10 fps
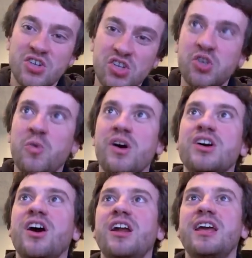You are
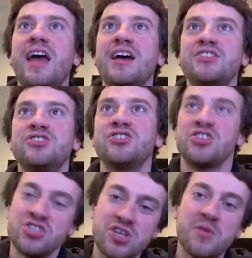cutting edge.
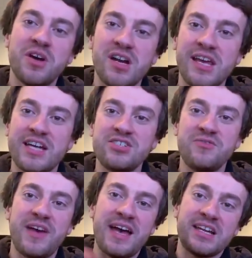So cutting edge, in
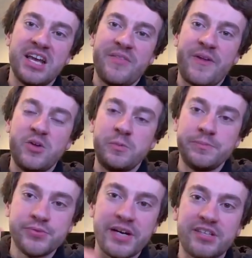fact, that you
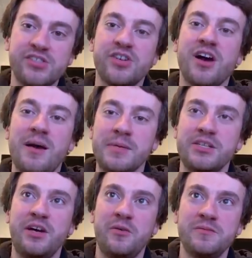bricked your comma
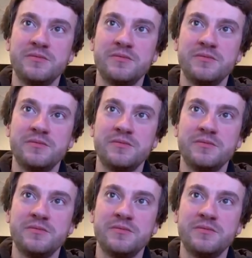2.